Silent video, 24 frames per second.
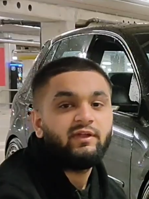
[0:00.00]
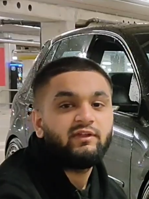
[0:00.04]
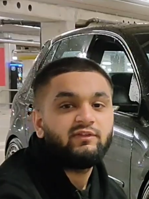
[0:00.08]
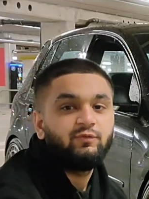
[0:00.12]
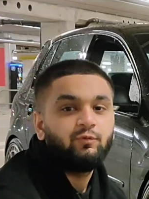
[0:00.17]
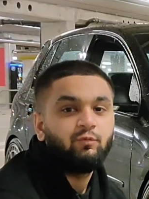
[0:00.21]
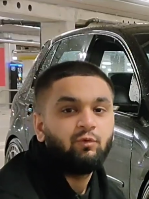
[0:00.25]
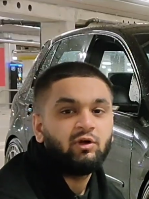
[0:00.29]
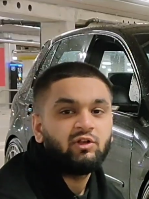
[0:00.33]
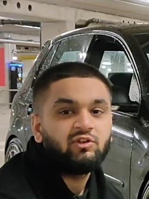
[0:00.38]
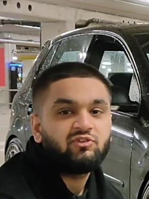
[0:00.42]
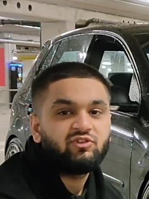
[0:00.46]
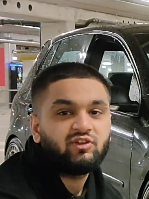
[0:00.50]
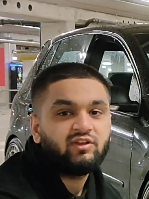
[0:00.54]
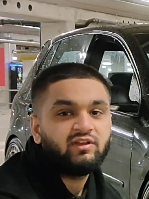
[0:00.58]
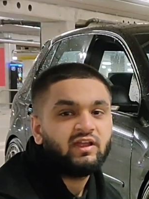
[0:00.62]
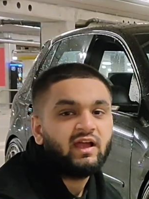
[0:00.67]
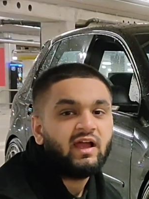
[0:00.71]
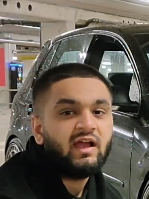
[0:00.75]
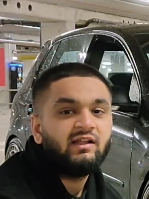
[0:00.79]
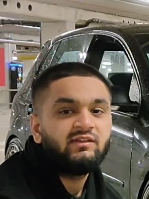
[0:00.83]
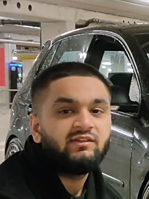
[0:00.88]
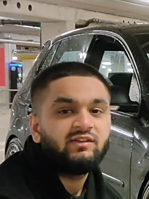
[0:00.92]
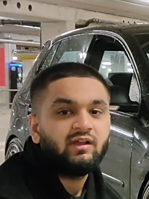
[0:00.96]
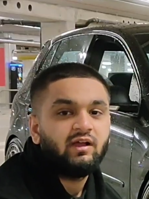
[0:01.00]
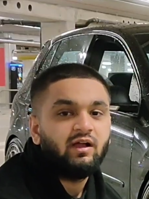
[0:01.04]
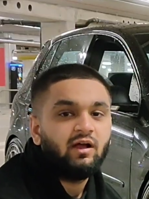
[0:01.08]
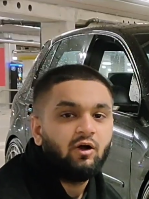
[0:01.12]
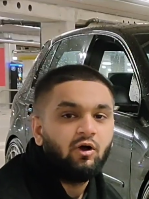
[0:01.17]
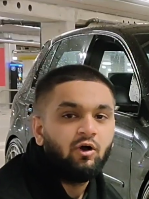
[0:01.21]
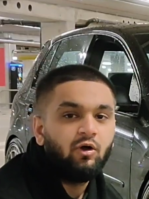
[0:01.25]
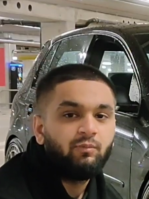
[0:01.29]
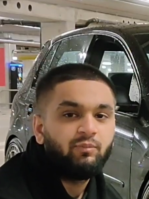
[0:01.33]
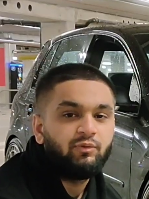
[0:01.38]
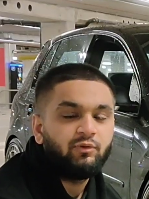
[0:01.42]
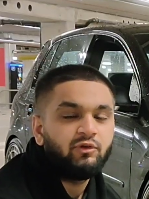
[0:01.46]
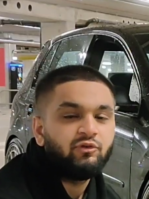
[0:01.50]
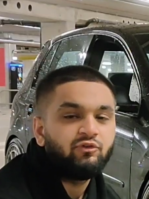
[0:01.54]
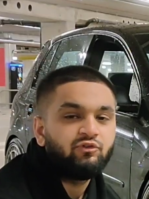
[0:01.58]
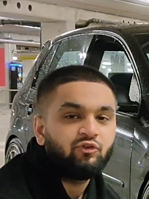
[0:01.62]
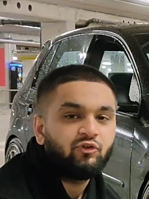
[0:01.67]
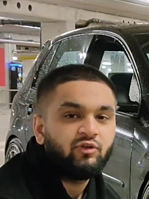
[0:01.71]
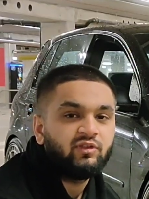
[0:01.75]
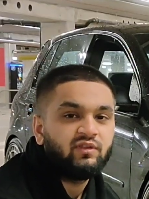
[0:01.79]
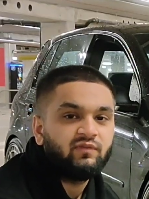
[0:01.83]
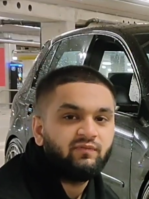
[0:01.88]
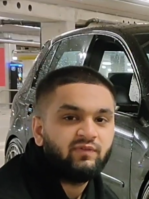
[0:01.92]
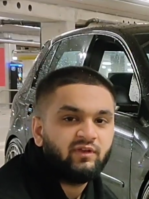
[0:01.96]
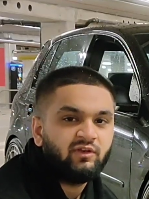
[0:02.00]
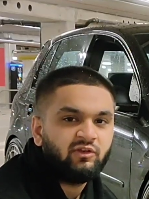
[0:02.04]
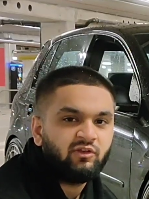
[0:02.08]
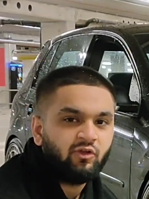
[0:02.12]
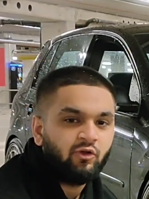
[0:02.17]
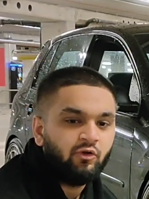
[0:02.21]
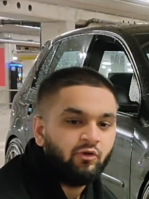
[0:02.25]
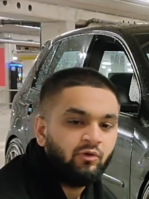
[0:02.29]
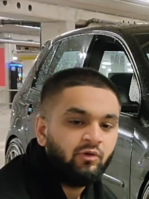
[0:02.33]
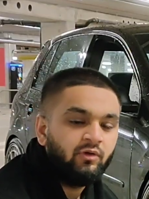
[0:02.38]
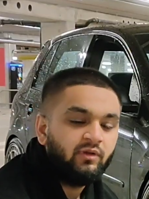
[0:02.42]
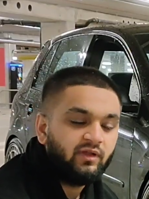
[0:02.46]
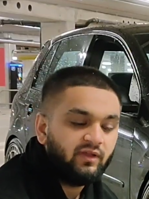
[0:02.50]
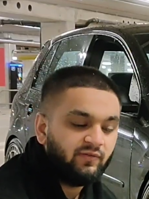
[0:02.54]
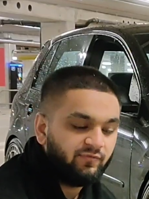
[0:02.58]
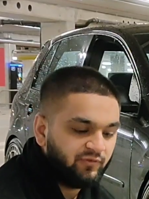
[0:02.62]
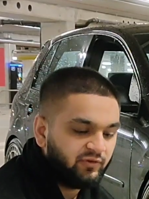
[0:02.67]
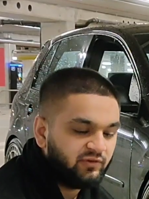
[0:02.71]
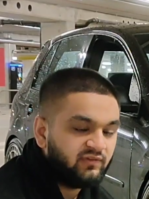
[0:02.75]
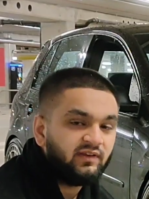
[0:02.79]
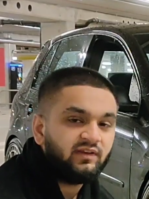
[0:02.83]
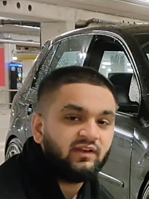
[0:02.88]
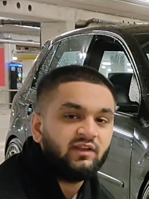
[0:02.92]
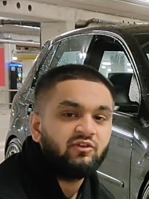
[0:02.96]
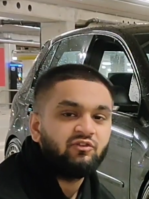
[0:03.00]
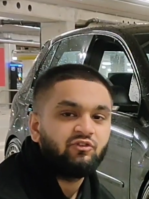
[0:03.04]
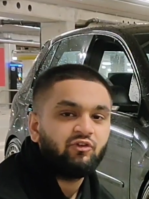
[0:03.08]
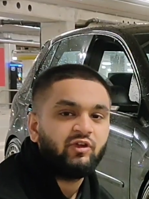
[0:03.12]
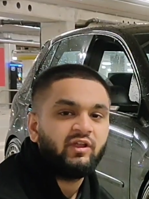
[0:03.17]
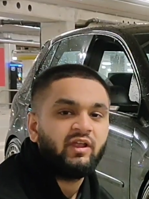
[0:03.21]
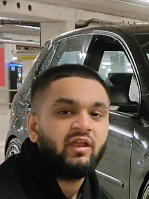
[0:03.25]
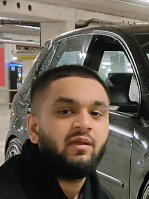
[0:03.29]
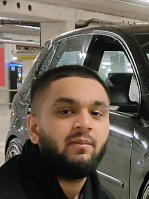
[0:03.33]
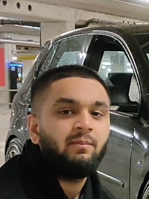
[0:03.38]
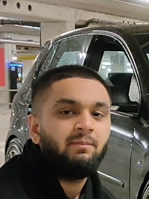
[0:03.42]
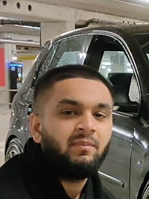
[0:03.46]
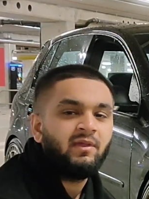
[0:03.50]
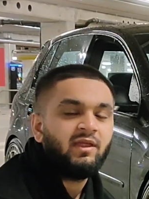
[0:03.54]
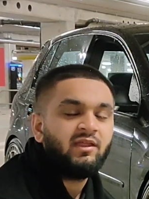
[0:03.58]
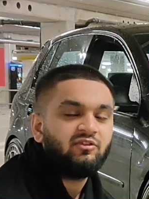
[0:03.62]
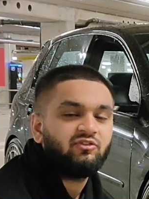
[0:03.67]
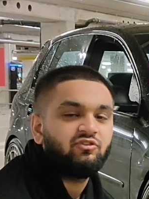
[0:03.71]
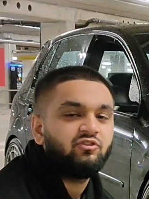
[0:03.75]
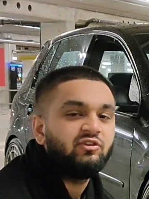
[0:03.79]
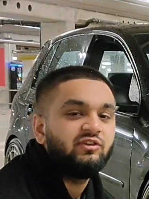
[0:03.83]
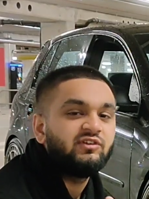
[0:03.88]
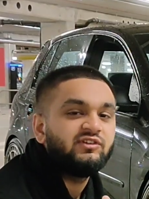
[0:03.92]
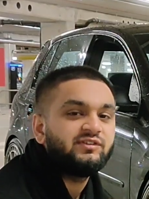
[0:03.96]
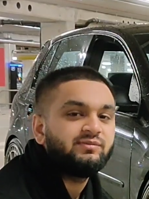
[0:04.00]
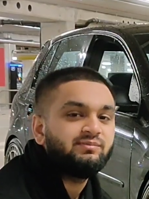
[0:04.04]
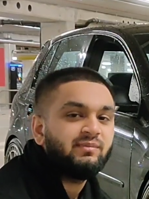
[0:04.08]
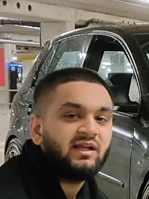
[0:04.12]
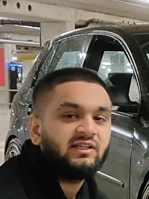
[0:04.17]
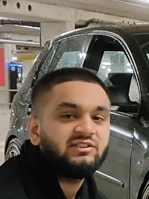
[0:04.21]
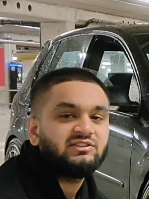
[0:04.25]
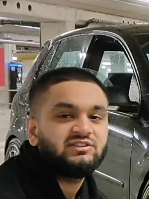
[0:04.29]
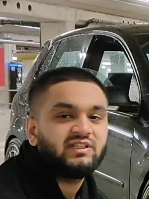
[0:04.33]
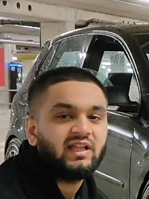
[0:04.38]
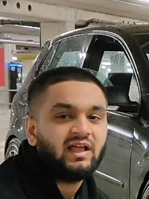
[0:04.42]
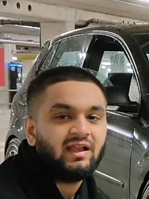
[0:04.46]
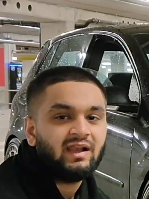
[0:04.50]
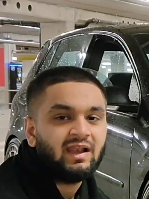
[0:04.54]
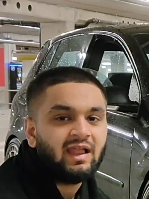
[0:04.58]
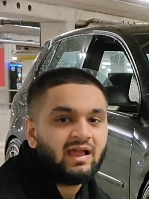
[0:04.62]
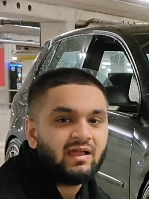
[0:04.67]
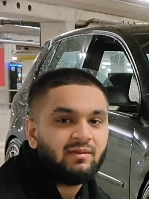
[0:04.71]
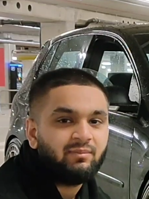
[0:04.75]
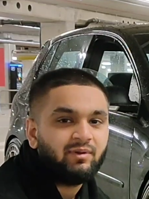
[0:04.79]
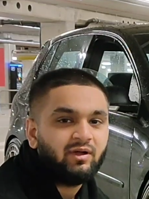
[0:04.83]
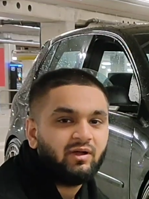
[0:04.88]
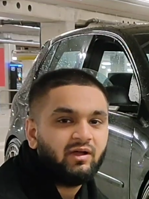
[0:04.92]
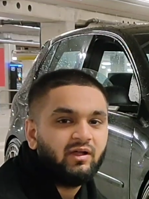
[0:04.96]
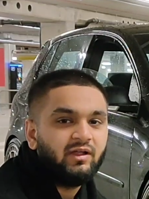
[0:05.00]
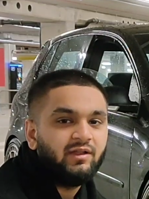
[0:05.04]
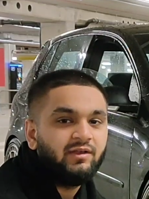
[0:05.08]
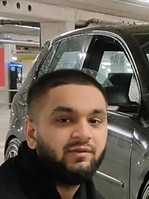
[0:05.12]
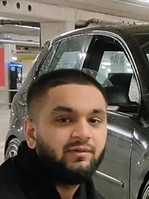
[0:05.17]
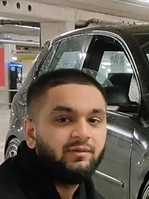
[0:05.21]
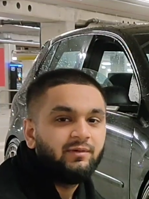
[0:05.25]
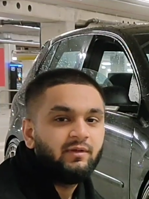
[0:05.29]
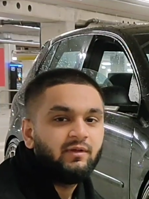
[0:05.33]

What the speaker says: Thanks for watching, guys. I hope you enjoyed the video. If you did enjoy it, make sure you smash that like button.